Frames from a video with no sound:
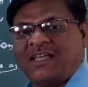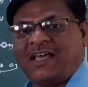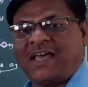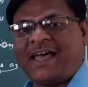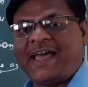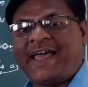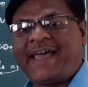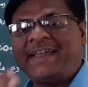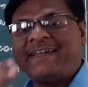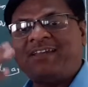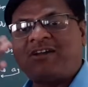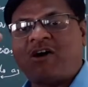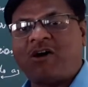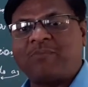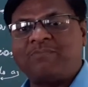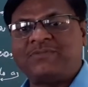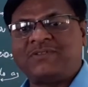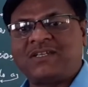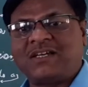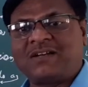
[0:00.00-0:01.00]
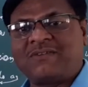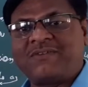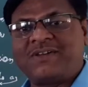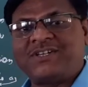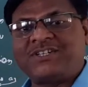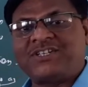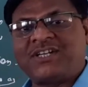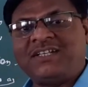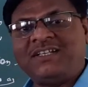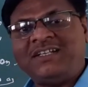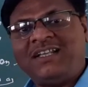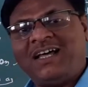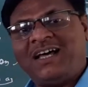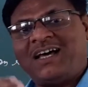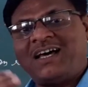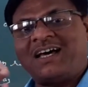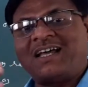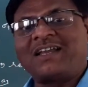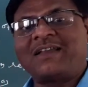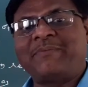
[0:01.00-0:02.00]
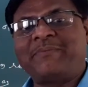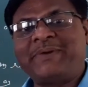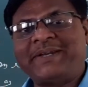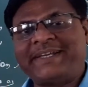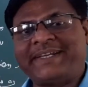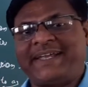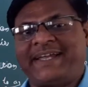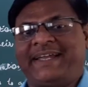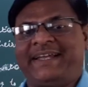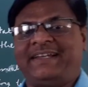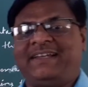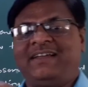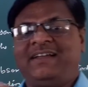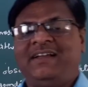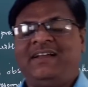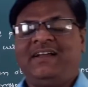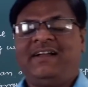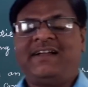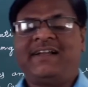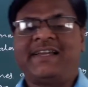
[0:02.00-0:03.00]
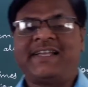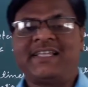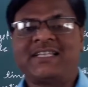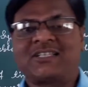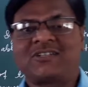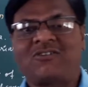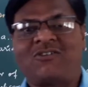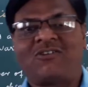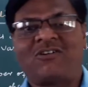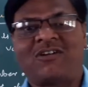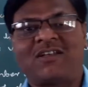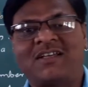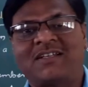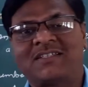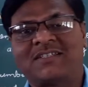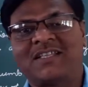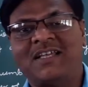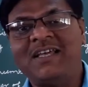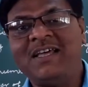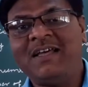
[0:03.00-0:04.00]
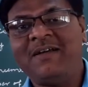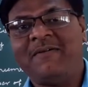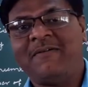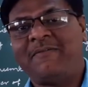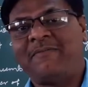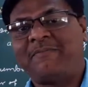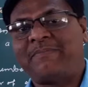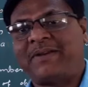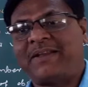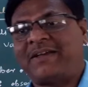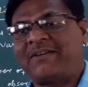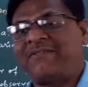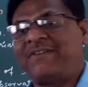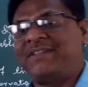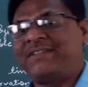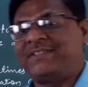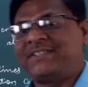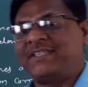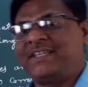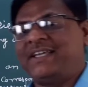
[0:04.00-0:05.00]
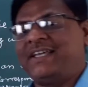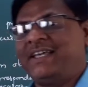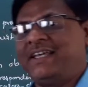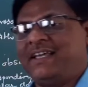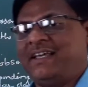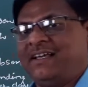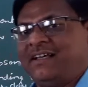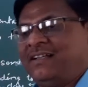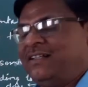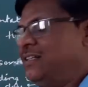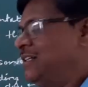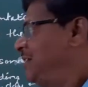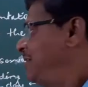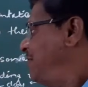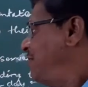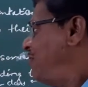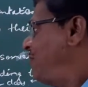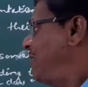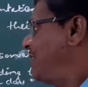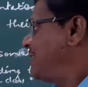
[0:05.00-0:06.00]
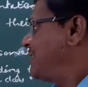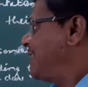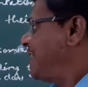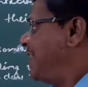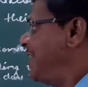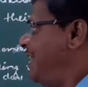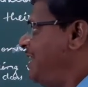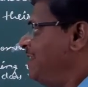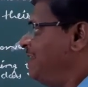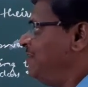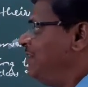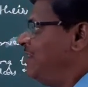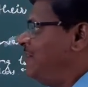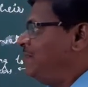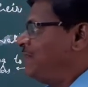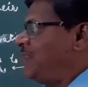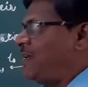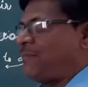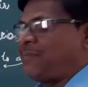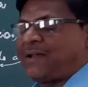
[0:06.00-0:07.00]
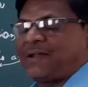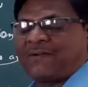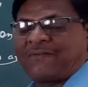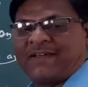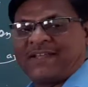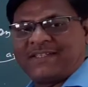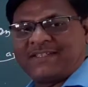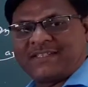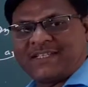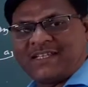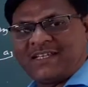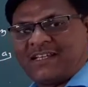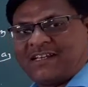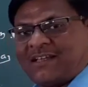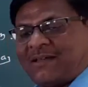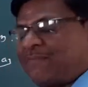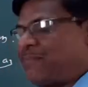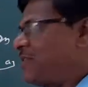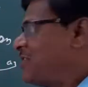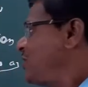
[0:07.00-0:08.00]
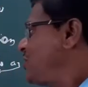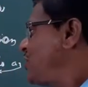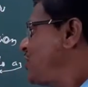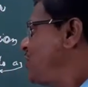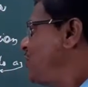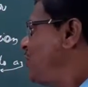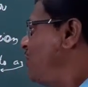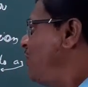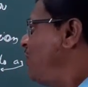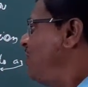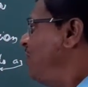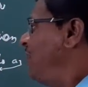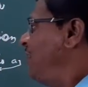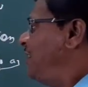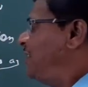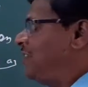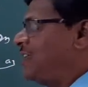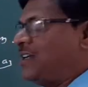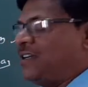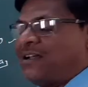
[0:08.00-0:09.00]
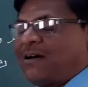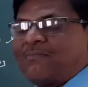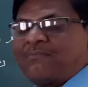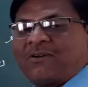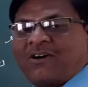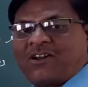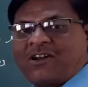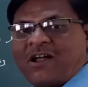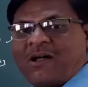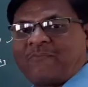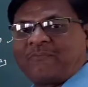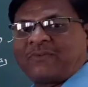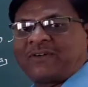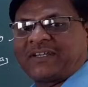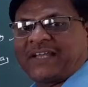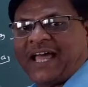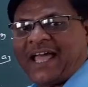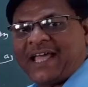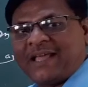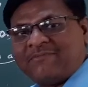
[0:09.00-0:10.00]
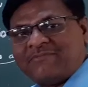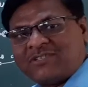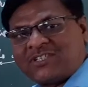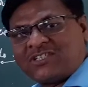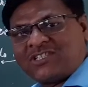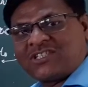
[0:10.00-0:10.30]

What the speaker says: an observation repeated. It is called as the frequency. Once again, the frequency refers to the number of times